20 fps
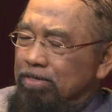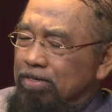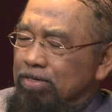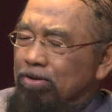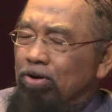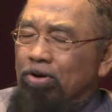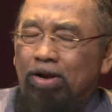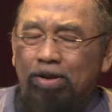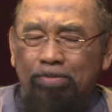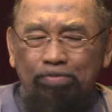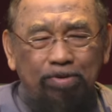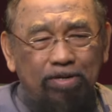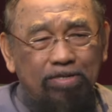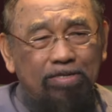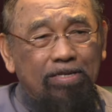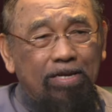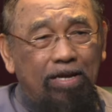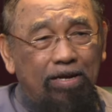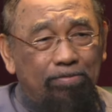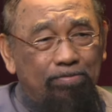Olympics
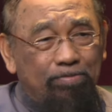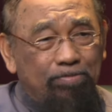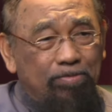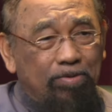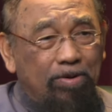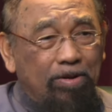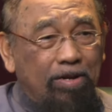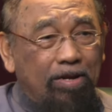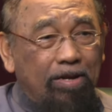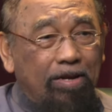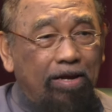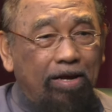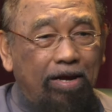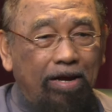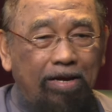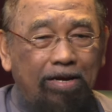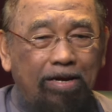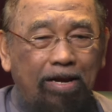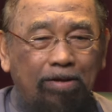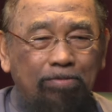game,
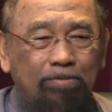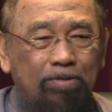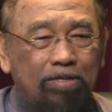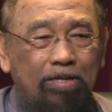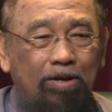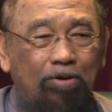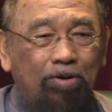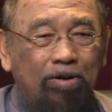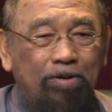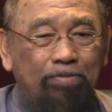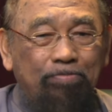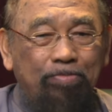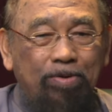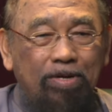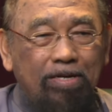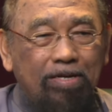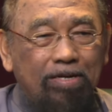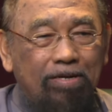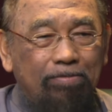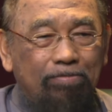and after the
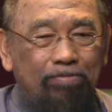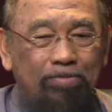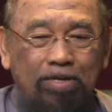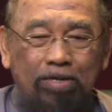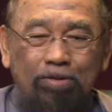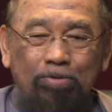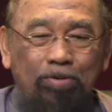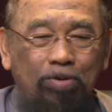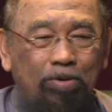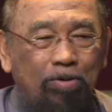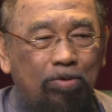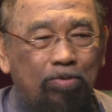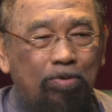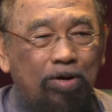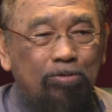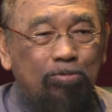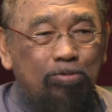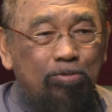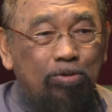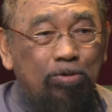Olympic, they do not know
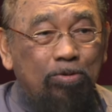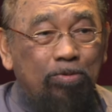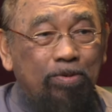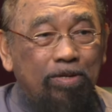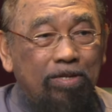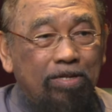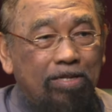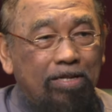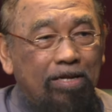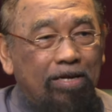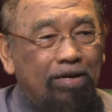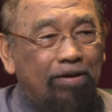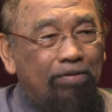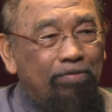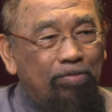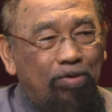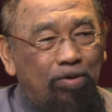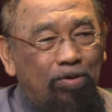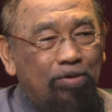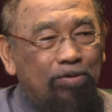what to do with
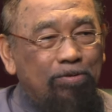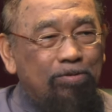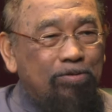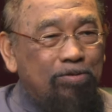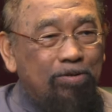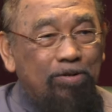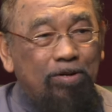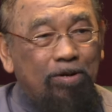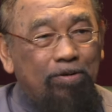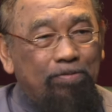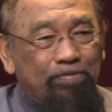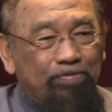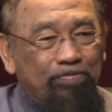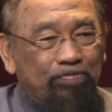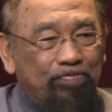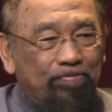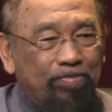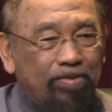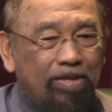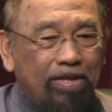all the stadium.
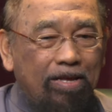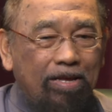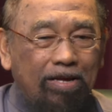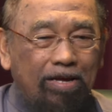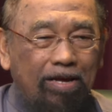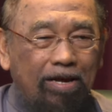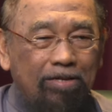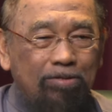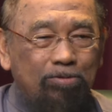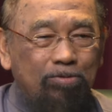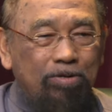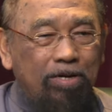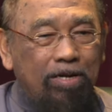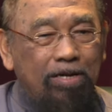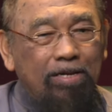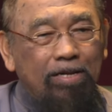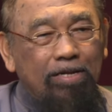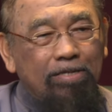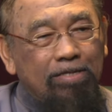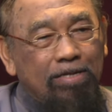And today
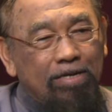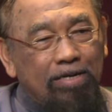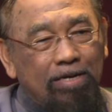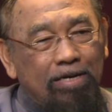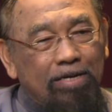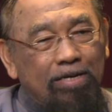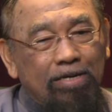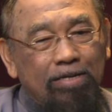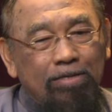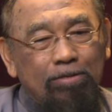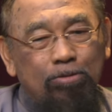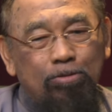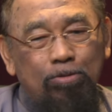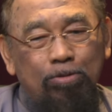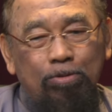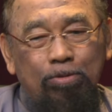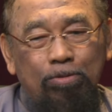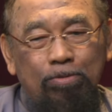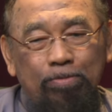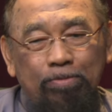they turn it
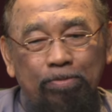into